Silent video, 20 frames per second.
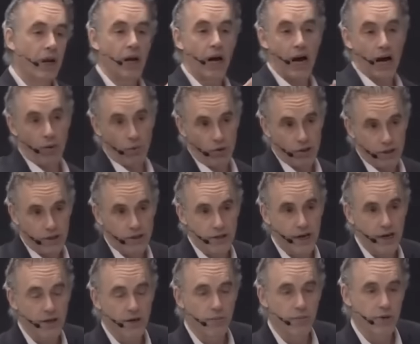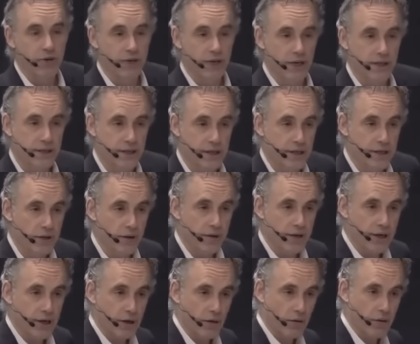I wouldn't say they're precisely
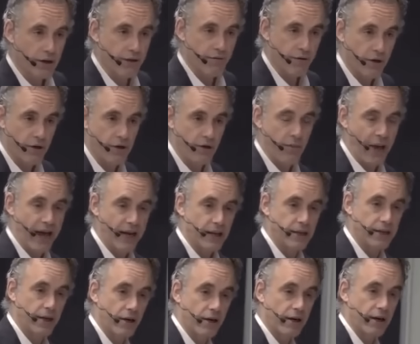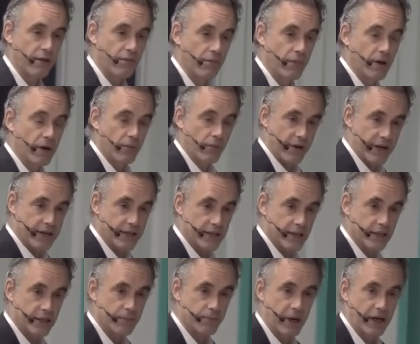doing it only for humanitarian
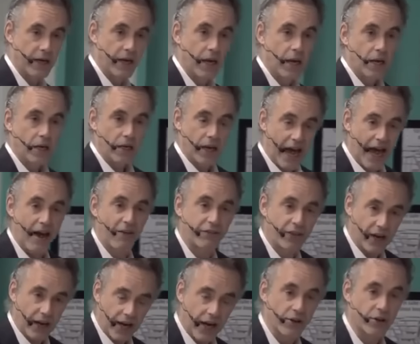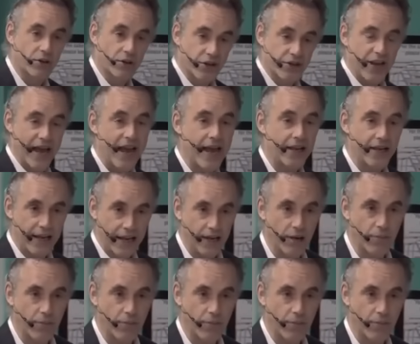reasons, but you have to understand and